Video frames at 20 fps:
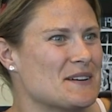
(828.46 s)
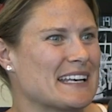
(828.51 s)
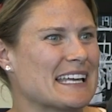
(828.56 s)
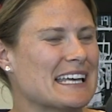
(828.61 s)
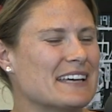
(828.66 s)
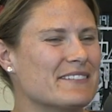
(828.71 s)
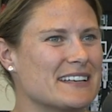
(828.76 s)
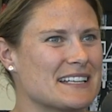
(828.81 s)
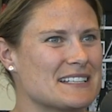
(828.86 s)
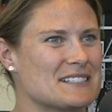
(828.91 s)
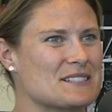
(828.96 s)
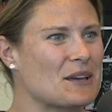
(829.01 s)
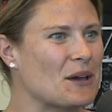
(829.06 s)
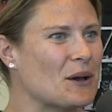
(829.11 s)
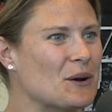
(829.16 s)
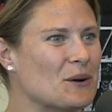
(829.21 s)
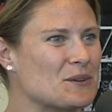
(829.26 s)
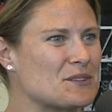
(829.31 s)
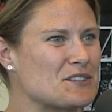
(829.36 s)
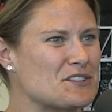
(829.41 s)
And even as a
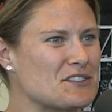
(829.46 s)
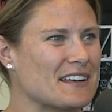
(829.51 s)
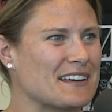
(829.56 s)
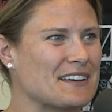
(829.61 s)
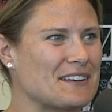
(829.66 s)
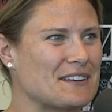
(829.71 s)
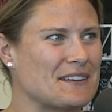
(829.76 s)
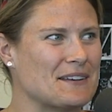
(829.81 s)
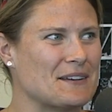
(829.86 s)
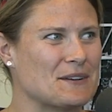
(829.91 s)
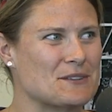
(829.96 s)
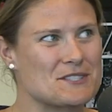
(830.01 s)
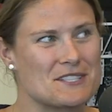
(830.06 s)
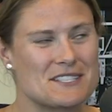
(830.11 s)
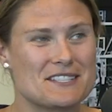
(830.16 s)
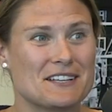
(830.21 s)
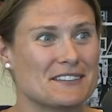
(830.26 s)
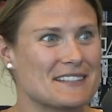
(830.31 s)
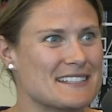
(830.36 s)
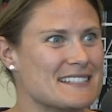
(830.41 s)
coach, like you're
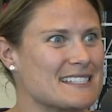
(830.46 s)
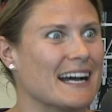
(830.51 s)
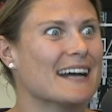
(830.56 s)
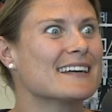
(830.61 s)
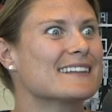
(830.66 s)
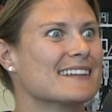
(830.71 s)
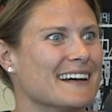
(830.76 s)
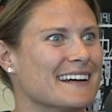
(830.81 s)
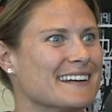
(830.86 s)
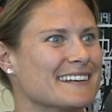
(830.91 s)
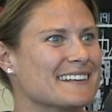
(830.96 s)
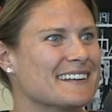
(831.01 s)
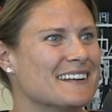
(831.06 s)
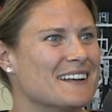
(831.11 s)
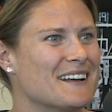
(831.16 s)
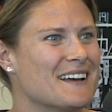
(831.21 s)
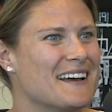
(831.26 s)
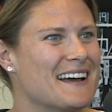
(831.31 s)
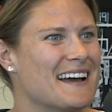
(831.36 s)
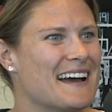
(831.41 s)
just on the sideline,
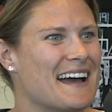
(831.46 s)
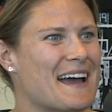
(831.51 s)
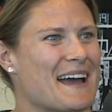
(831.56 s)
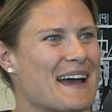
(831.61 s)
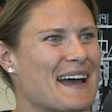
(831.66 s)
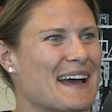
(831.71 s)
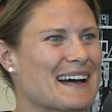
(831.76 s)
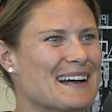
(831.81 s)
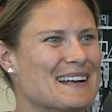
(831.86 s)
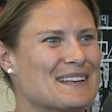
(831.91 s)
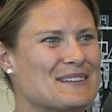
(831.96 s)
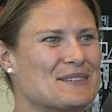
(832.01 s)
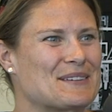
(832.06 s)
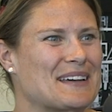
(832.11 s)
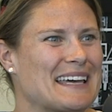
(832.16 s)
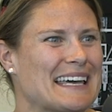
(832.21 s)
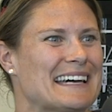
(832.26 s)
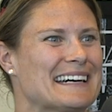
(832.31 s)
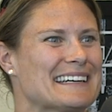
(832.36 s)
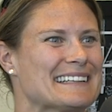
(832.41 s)
and you
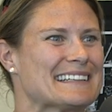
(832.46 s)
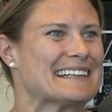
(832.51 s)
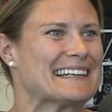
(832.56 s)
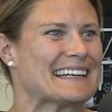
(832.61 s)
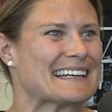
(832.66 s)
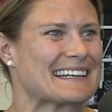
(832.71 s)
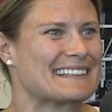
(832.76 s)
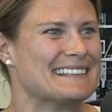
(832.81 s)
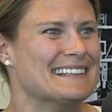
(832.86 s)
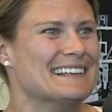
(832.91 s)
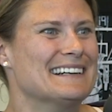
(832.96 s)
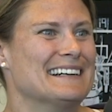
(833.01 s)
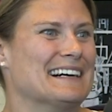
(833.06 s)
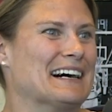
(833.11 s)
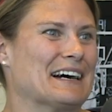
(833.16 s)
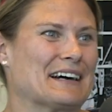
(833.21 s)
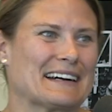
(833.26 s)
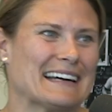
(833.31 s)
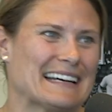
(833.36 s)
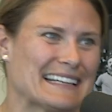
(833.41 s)
can't like,
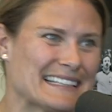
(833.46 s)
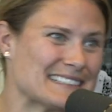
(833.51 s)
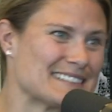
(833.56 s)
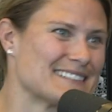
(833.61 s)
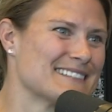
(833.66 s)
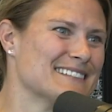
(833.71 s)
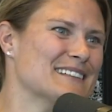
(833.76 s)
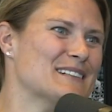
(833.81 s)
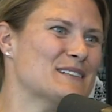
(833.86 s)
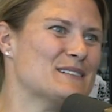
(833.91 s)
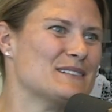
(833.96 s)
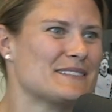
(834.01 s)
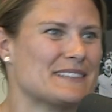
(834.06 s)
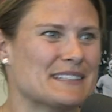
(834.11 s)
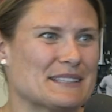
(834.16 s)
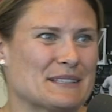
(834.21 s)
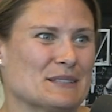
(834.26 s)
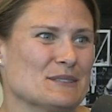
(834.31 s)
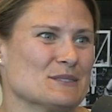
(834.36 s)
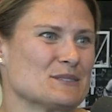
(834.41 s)
all right,
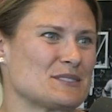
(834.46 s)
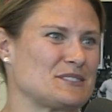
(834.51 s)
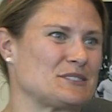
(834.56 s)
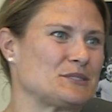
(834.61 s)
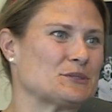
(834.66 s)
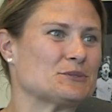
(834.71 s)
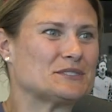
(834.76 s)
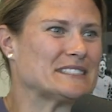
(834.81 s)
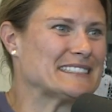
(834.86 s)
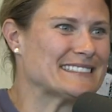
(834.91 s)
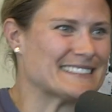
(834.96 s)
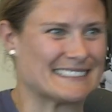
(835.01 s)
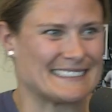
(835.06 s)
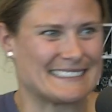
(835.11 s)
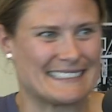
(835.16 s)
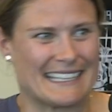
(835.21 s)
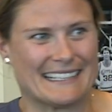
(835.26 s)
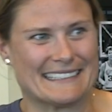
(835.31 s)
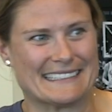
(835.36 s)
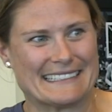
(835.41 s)
you know, Susie and
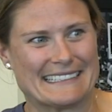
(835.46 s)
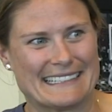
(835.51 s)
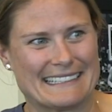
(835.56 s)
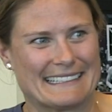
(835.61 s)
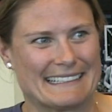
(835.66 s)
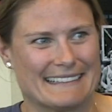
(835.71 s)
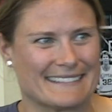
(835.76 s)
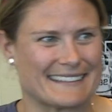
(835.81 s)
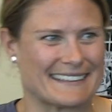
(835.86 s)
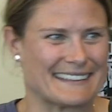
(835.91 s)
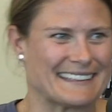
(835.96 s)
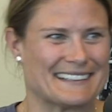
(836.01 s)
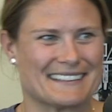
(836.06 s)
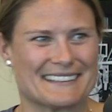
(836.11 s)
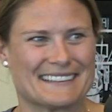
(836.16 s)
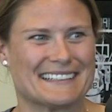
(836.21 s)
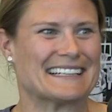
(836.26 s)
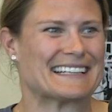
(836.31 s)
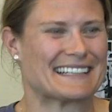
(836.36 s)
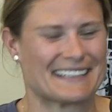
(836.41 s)
Sally, get out of
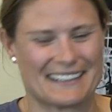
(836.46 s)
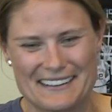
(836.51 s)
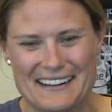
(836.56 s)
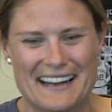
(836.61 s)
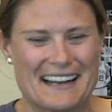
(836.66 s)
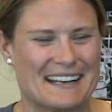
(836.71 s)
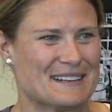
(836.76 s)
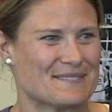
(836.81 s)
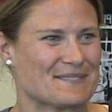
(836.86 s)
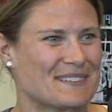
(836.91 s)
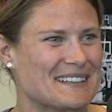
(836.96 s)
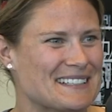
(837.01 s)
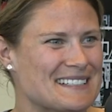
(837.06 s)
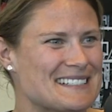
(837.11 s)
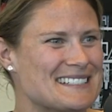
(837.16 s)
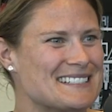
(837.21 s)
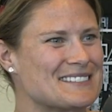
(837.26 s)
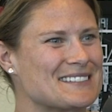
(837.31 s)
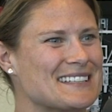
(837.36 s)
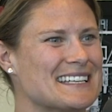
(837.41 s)
there. Like, all right, I'm going to
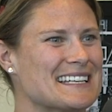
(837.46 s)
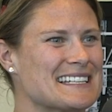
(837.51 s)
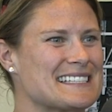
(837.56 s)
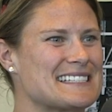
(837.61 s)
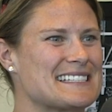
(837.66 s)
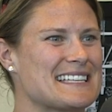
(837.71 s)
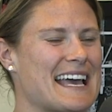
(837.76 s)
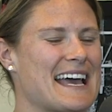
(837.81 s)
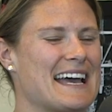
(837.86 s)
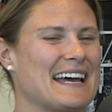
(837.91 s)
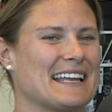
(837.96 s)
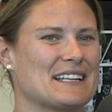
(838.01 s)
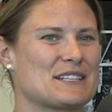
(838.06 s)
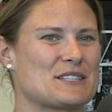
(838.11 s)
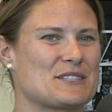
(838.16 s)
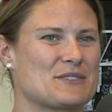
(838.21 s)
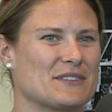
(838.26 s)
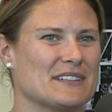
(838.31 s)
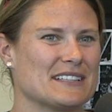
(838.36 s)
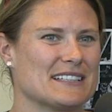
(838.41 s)
do this. And
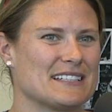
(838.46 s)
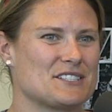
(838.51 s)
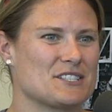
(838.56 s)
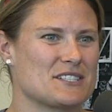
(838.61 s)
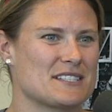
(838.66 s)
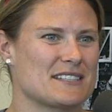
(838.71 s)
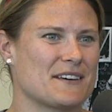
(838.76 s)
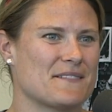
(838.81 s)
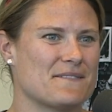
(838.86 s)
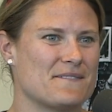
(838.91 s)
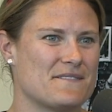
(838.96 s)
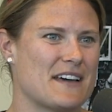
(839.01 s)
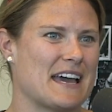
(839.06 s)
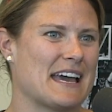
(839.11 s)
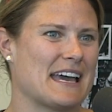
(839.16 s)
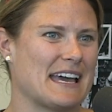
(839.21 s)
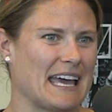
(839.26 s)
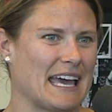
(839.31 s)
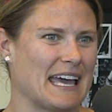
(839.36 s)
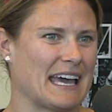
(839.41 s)
it's really just
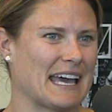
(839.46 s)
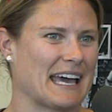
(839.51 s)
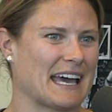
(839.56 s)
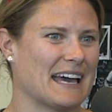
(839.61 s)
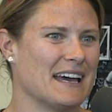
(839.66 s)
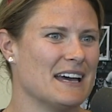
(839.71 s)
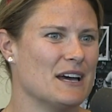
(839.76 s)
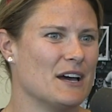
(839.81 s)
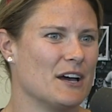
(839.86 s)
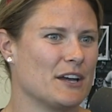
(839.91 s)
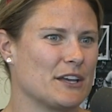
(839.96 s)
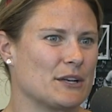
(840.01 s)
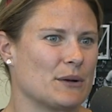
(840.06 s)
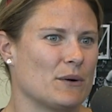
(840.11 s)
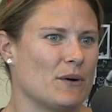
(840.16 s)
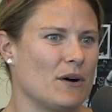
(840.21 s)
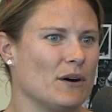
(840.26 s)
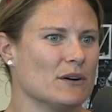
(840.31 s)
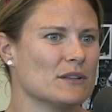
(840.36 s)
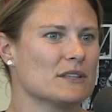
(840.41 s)
conveying, you
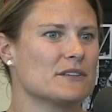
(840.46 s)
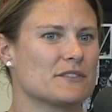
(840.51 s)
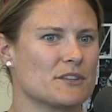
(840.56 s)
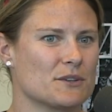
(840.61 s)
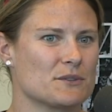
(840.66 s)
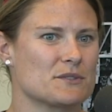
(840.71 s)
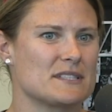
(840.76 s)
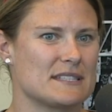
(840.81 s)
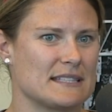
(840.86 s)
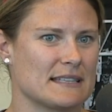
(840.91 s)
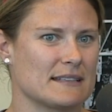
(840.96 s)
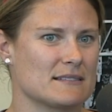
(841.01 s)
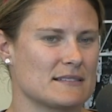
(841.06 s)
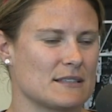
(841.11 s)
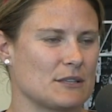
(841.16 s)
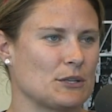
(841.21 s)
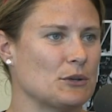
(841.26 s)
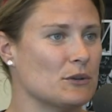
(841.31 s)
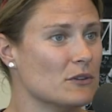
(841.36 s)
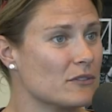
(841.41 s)
know, all of those things
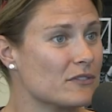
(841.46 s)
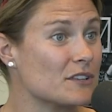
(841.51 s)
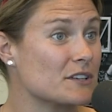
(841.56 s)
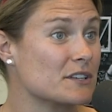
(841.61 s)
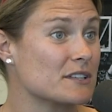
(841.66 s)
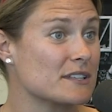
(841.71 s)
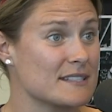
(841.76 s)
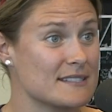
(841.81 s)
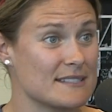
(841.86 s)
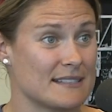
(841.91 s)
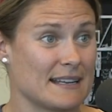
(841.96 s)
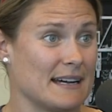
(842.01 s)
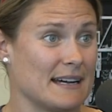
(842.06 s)
that you've learned as an